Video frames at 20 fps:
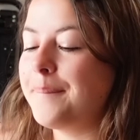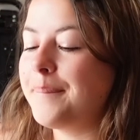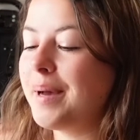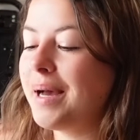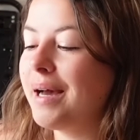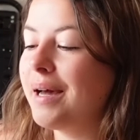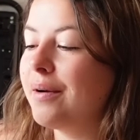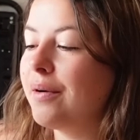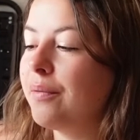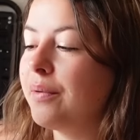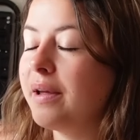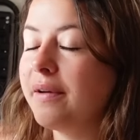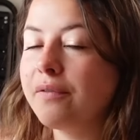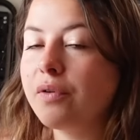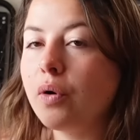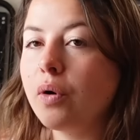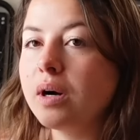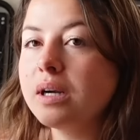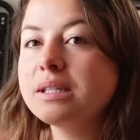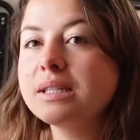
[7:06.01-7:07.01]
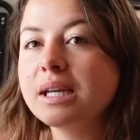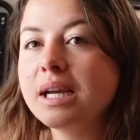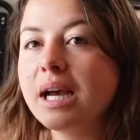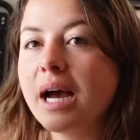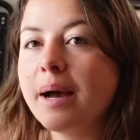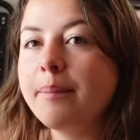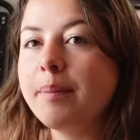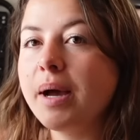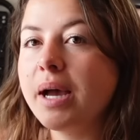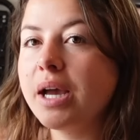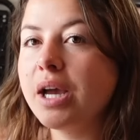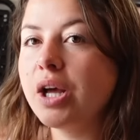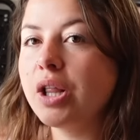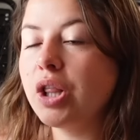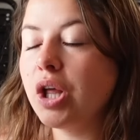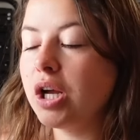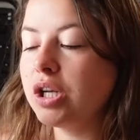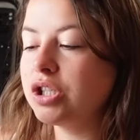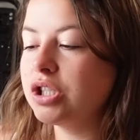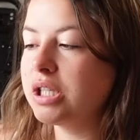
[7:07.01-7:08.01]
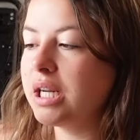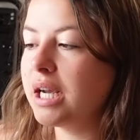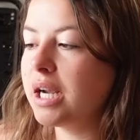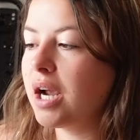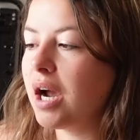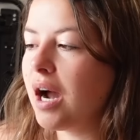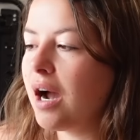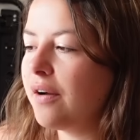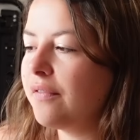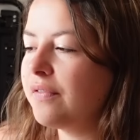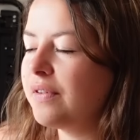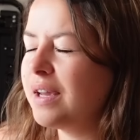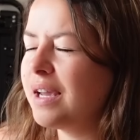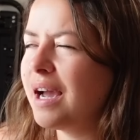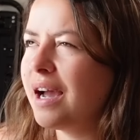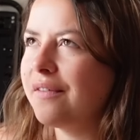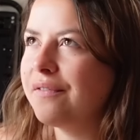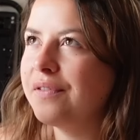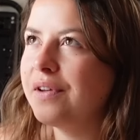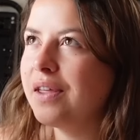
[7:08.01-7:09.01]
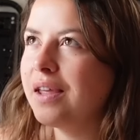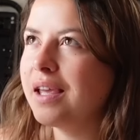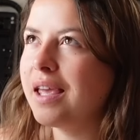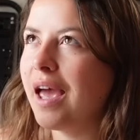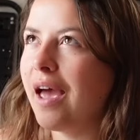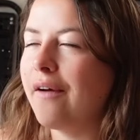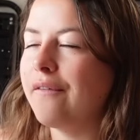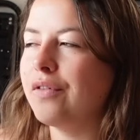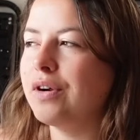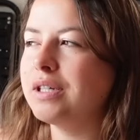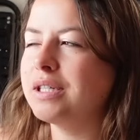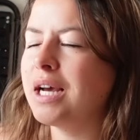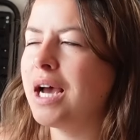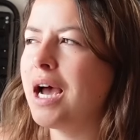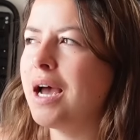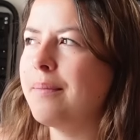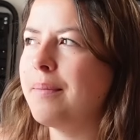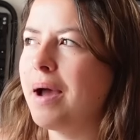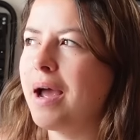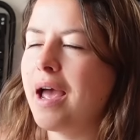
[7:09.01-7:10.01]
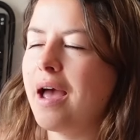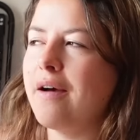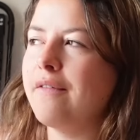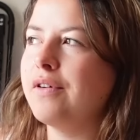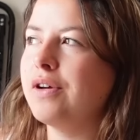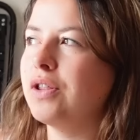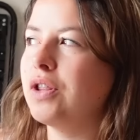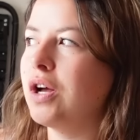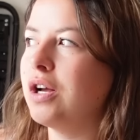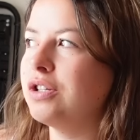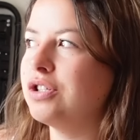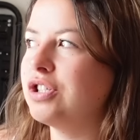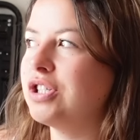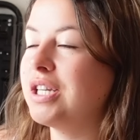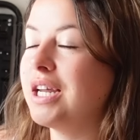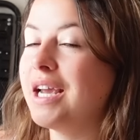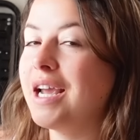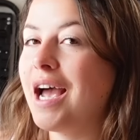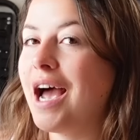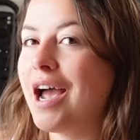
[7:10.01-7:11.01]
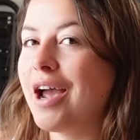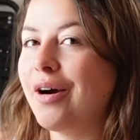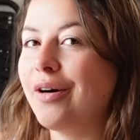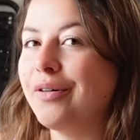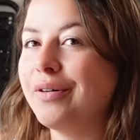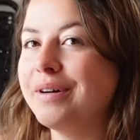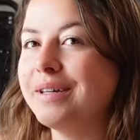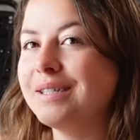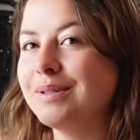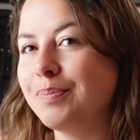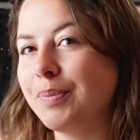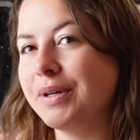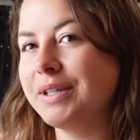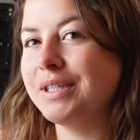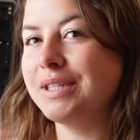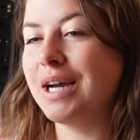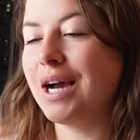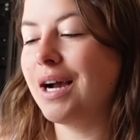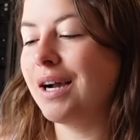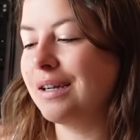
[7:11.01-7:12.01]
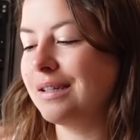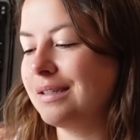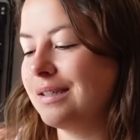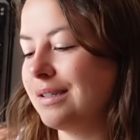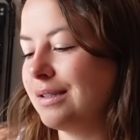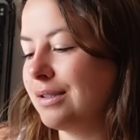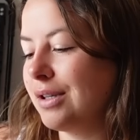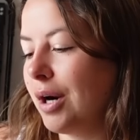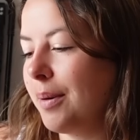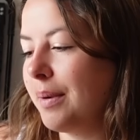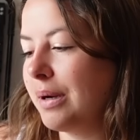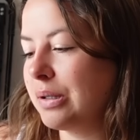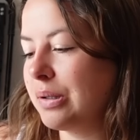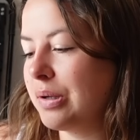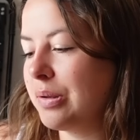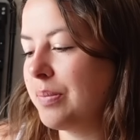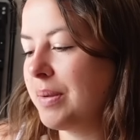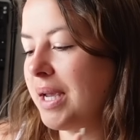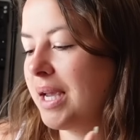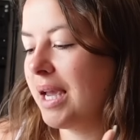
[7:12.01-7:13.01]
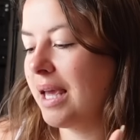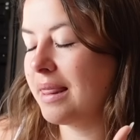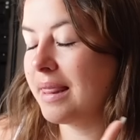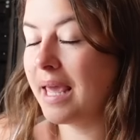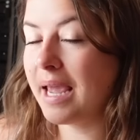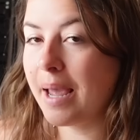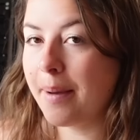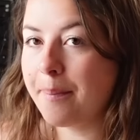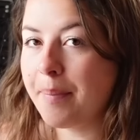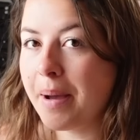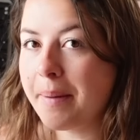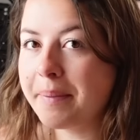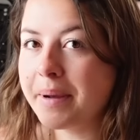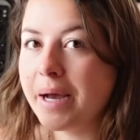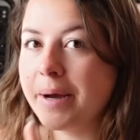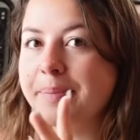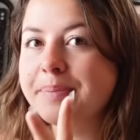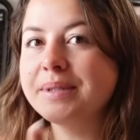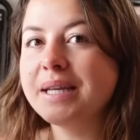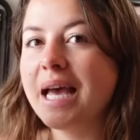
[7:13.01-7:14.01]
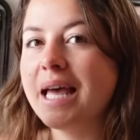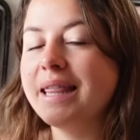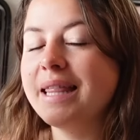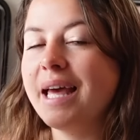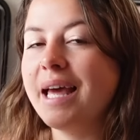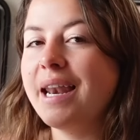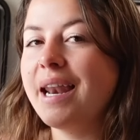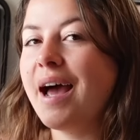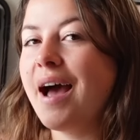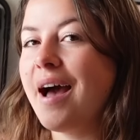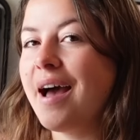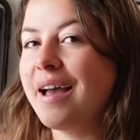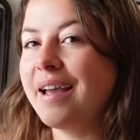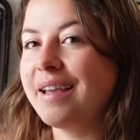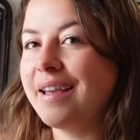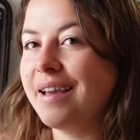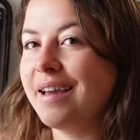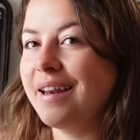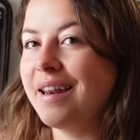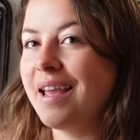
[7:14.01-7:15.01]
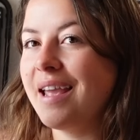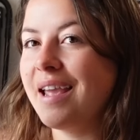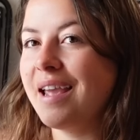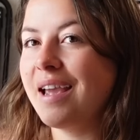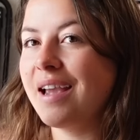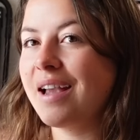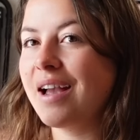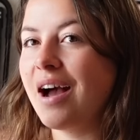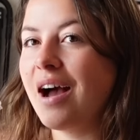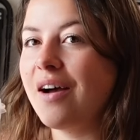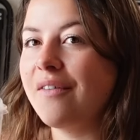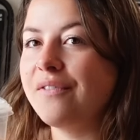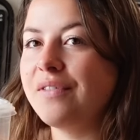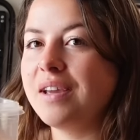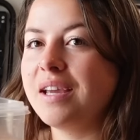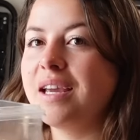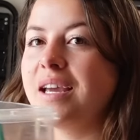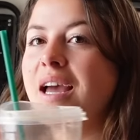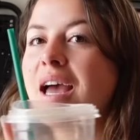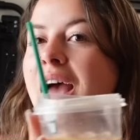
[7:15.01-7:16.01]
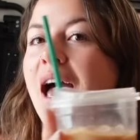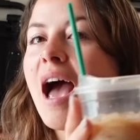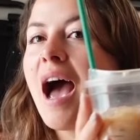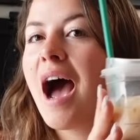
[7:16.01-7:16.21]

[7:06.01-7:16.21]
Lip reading: But we, of course, got my launch day coffee. I feel like every time I have a launch day, I always bring the dogs to Starbucks with me and they get pup cups and then I get a coffee.